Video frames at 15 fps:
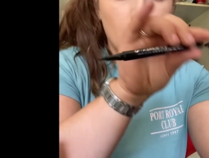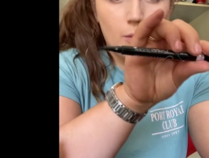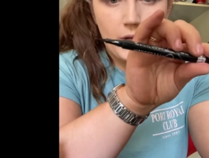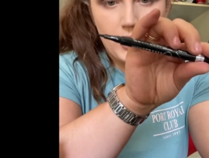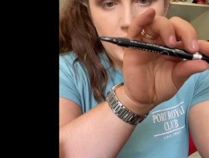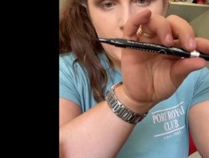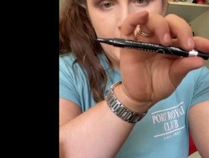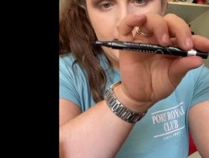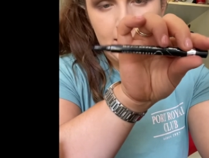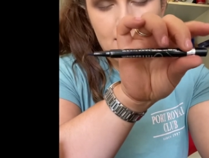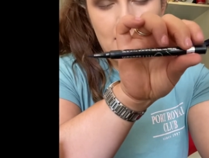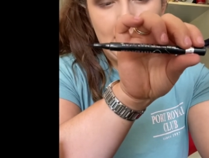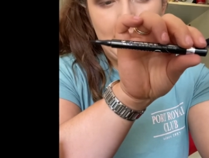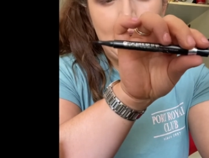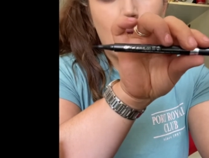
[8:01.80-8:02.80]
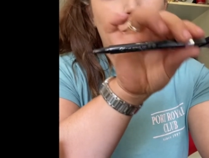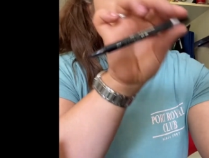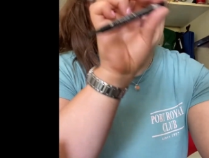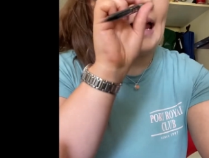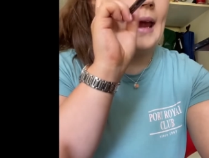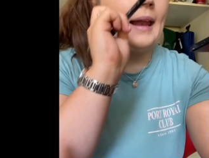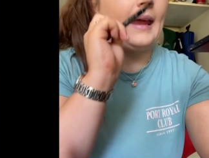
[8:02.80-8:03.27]
which is the
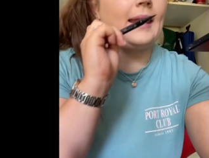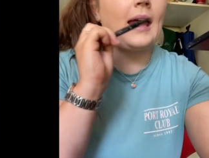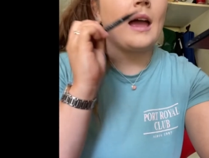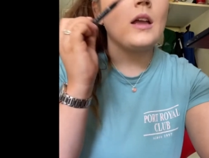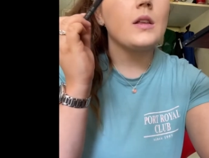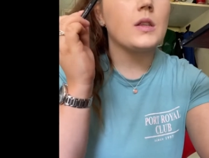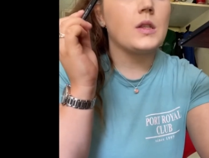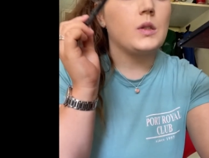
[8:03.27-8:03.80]
liquid eyeliner.